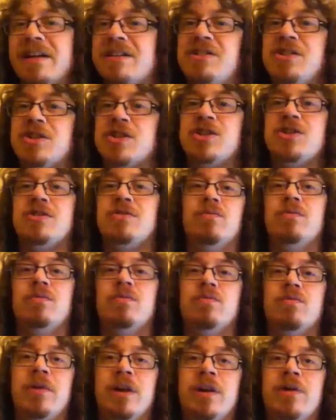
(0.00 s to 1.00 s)
It's just
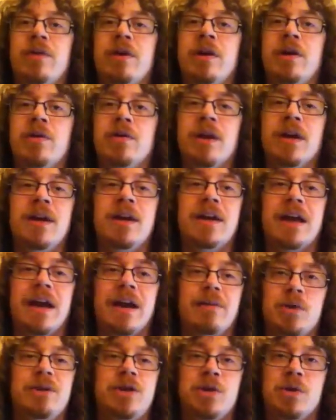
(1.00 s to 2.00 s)
really, really unique,
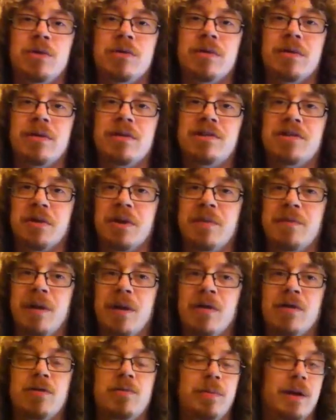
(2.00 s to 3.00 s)
and I'm sure Sonic
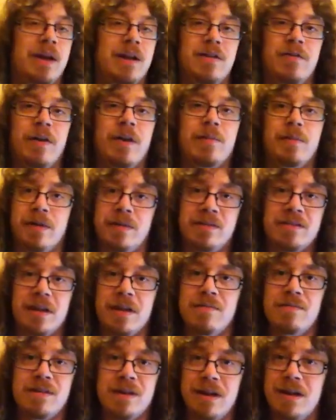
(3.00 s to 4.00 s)
Mars, being developed by the
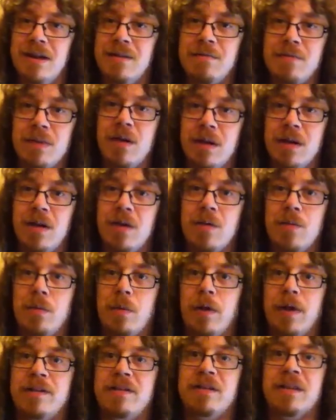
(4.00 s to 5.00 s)
same team,
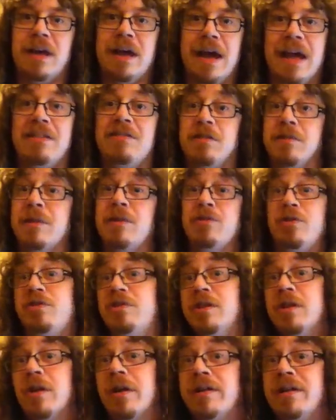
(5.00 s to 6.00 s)
prior to that had some
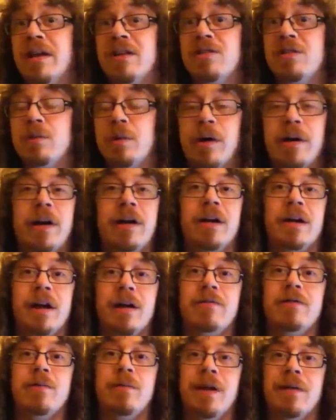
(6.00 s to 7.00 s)
interesting ideas as well, and I'd
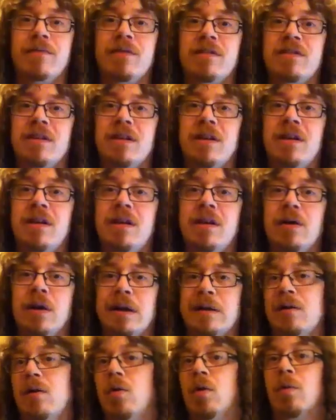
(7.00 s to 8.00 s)
love to be able to see
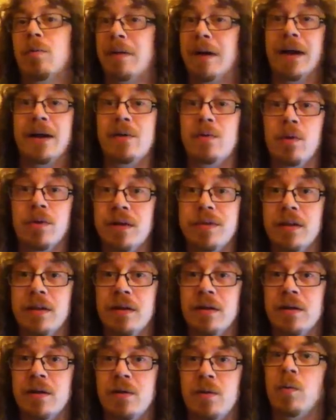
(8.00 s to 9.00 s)
or play what
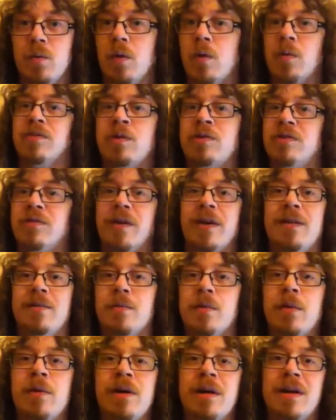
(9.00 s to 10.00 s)
was
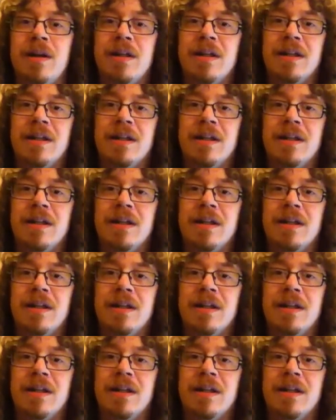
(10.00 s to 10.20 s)
available.